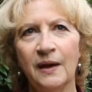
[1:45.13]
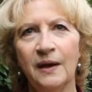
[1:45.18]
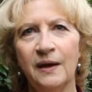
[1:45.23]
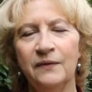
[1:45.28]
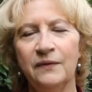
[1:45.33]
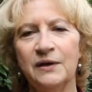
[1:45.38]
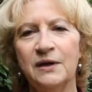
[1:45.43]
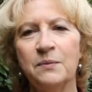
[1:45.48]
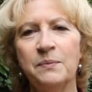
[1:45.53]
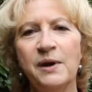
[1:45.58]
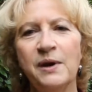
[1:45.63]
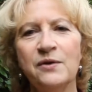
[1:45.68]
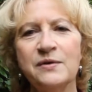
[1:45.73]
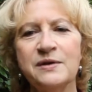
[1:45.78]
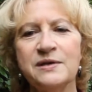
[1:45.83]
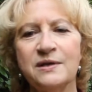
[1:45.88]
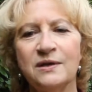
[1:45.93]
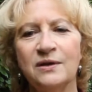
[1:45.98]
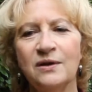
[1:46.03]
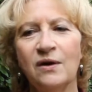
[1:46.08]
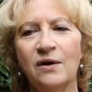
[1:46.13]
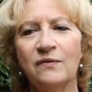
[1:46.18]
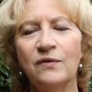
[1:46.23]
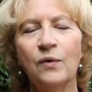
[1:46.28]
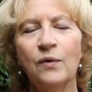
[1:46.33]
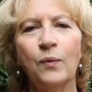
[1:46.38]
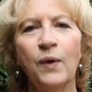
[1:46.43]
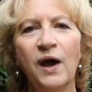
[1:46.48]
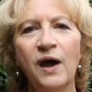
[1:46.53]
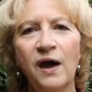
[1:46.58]
the comparison of
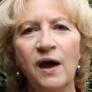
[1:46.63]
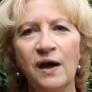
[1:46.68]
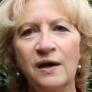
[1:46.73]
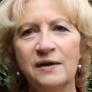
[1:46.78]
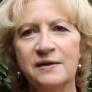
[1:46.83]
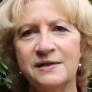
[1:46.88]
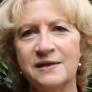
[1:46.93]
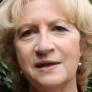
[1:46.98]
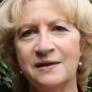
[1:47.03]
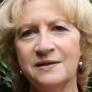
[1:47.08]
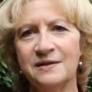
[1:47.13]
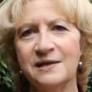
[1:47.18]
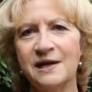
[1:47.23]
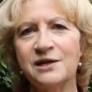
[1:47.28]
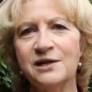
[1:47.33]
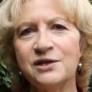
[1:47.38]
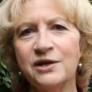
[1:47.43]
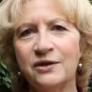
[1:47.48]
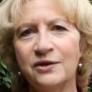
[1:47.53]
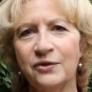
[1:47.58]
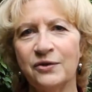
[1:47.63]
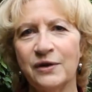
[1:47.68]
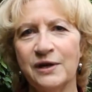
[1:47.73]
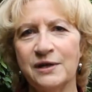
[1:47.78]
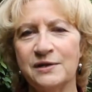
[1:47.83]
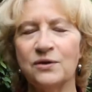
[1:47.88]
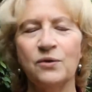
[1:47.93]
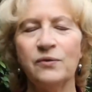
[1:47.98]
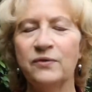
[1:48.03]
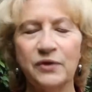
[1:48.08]
words and
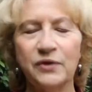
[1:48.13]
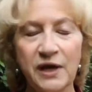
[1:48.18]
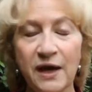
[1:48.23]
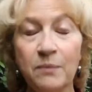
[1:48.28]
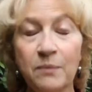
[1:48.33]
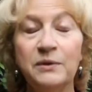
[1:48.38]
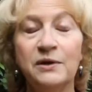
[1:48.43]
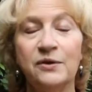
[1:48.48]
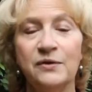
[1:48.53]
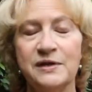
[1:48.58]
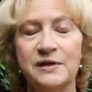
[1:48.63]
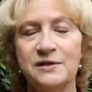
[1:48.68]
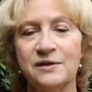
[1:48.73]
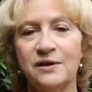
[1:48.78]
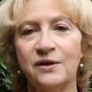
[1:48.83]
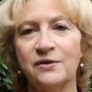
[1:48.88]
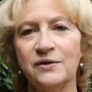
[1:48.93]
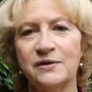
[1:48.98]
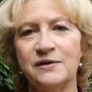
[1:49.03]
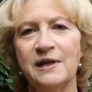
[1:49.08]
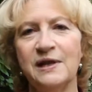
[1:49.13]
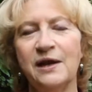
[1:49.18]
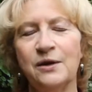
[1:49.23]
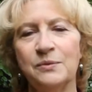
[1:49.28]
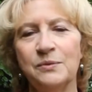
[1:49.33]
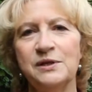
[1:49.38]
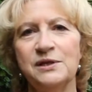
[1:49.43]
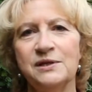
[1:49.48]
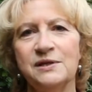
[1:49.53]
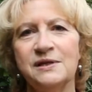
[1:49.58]
dictionaries or vocabularies across
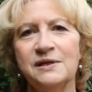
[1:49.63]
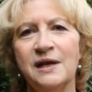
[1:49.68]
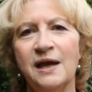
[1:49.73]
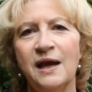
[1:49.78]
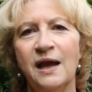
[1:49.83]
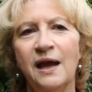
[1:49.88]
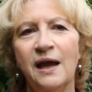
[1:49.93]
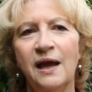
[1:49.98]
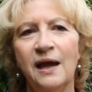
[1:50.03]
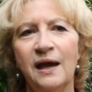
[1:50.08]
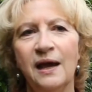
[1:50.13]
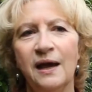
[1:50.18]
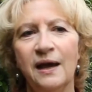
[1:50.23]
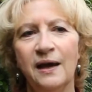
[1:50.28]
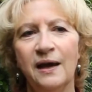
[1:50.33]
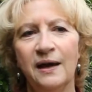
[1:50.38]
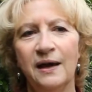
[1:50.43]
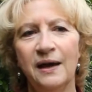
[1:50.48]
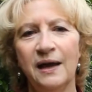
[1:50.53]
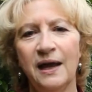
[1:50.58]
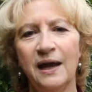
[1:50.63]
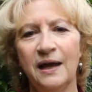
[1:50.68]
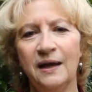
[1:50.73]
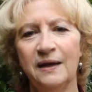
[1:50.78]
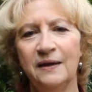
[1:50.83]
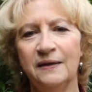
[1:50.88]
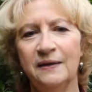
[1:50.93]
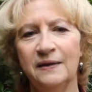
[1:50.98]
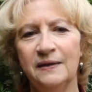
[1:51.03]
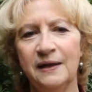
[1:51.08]
languages.
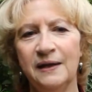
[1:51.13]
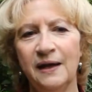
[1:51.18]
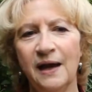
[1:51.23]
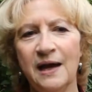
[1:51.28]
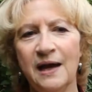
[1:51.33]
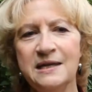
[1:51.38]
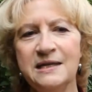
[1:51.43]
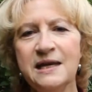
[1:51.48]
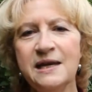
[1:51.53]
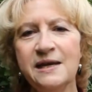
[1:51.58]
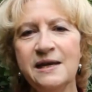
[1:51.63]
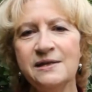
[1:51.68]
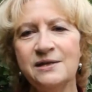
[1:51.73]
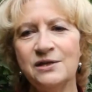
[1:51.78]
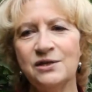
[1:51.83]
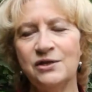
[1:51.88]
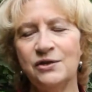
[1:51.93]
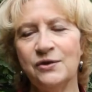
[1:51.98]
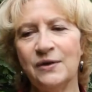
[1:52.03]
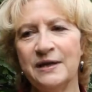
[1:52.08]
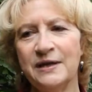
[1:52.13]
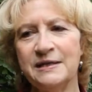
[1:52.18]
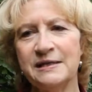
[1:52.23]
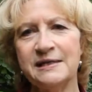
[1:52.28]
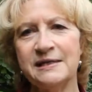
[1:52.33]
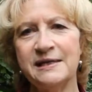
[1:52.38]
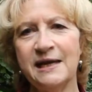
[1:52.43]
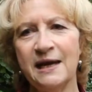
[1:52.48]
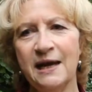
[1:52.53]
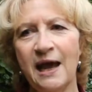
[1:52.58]
And the idea is to
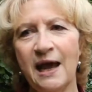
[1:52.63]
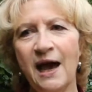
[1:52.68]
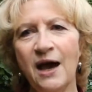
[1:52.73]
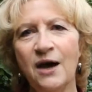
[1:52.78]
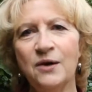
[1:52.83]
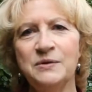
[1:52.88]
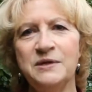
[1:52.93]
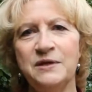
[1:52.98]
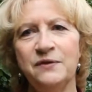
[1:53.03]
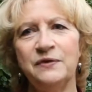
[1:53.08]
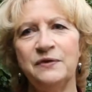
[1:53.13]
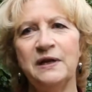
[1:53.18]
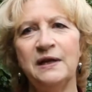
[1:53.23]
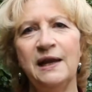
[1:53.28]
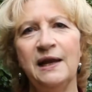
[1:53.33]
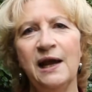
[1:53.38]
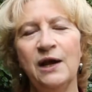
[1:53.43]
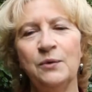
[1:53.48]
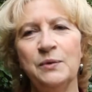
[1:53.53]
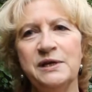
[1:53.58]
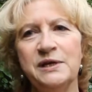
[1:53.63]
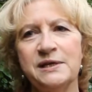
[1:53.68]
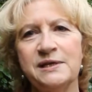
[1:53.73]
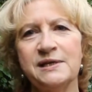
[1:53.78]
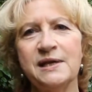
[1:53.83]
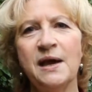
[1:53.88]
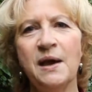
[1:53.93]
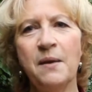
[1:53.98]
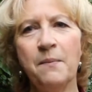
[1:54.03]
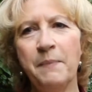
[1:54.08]
understand how different languages
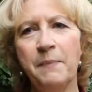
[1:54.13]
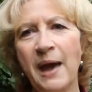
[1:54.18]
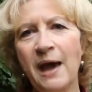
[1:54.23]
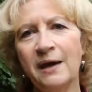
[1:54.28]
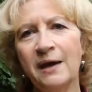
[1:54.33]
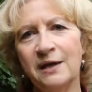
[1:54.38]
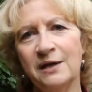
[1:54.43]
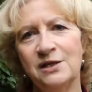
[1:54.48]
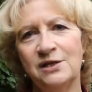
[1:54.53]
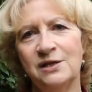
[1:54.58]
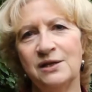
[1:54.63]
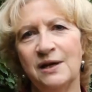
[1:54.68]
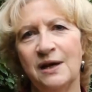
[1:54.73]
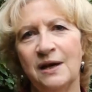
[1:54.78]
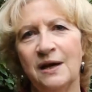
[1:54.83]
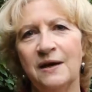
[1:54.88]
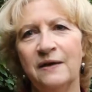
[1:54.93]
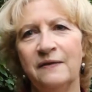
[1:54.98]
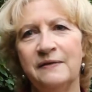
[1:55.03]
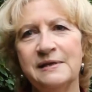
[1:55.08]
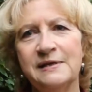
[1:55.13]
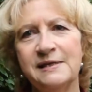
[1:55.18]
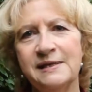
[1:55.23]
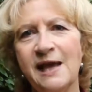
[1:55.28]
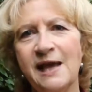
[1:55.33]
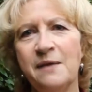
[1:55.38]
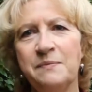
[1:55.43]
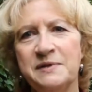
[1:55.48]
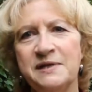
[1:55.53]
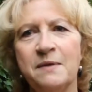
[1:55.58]
package the
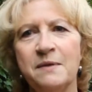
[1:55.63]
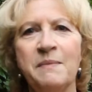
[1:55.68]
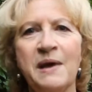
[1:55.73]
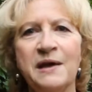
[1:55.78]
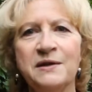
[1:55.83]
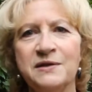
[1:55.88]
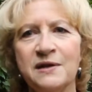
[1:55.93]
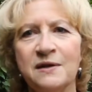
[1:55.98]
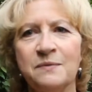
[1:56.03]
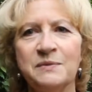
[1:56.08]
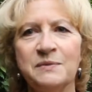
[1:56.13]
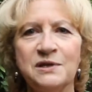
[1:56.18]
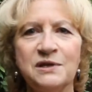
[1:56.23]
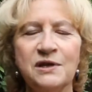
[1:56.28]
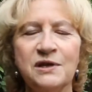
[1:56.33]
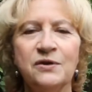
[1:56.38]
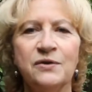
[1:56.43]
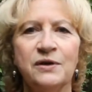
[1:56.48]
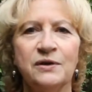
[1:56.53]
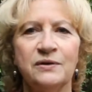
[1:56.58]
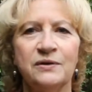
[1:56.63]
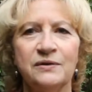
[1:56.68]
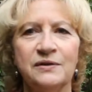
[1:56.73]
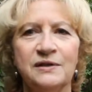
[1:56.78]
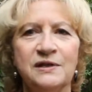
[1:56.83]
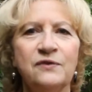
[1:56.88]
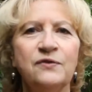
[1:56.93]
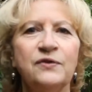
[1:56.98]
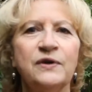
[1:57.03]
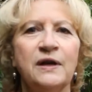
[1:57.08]
same semantic material
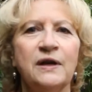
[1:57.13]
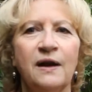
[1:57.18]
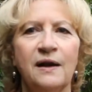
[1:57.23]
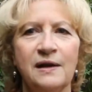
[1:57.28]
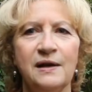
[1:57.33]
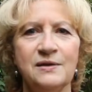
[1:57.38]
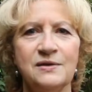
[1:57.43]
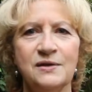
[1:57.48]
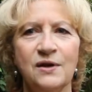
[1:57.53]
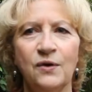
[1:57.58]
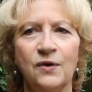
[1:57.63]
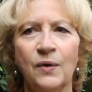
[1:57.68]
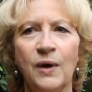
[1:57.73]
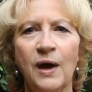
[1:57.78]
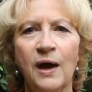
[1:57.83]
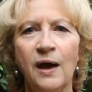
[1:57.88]
differently. So